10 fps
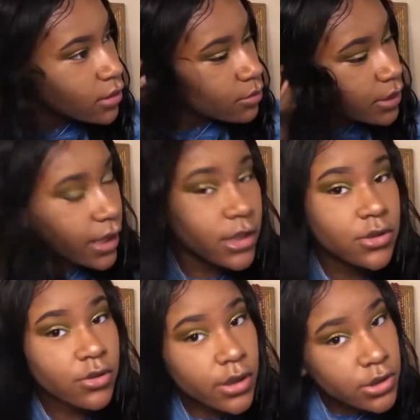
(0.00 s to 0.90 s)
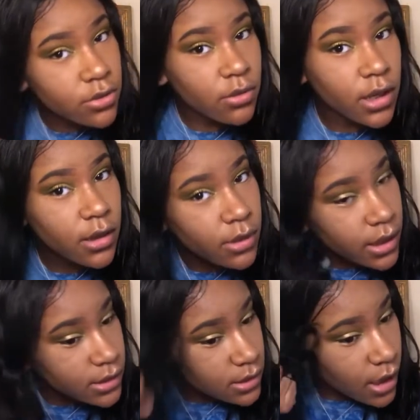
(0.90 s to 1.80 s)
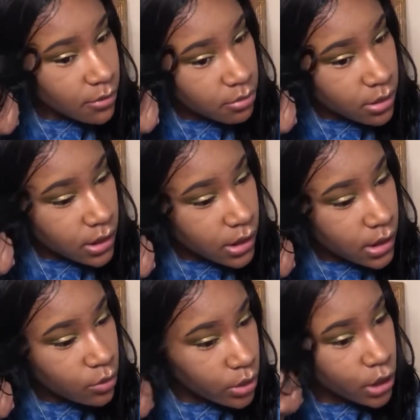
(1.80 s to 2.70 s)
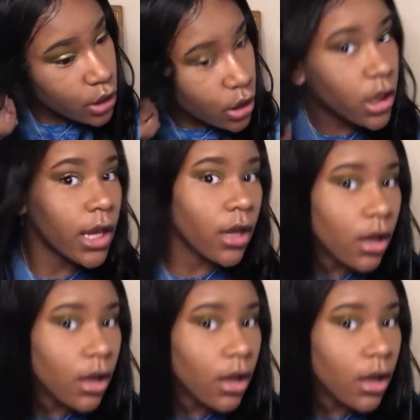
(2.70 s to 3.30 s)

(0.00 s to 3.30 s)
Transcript: we gotta scrunch her up, like stop playing with her, like